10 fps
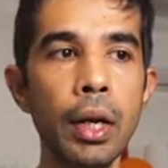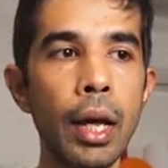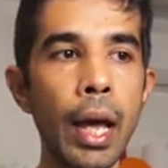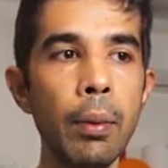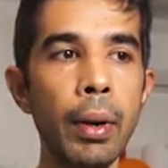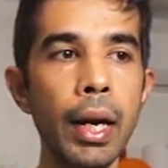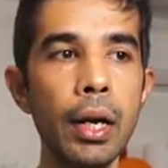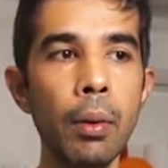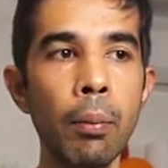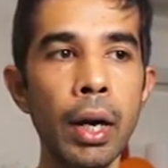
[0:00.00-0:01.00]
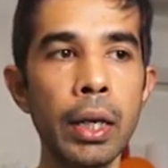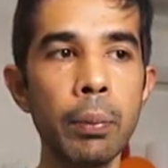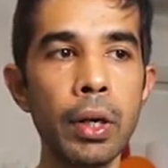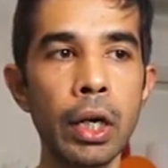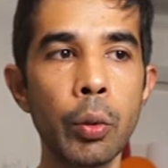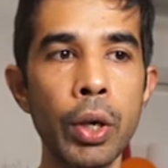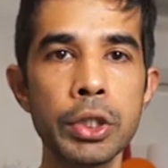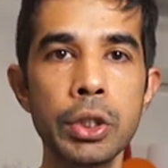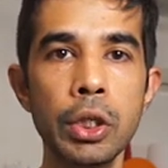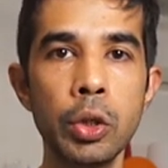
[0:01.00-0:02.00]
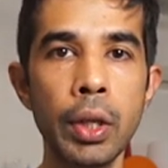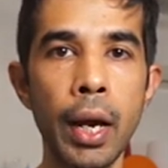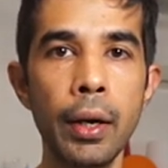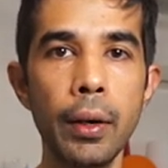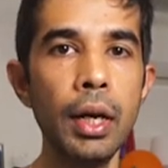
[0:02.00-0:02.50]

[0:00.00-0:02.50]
and made multiple requests to that.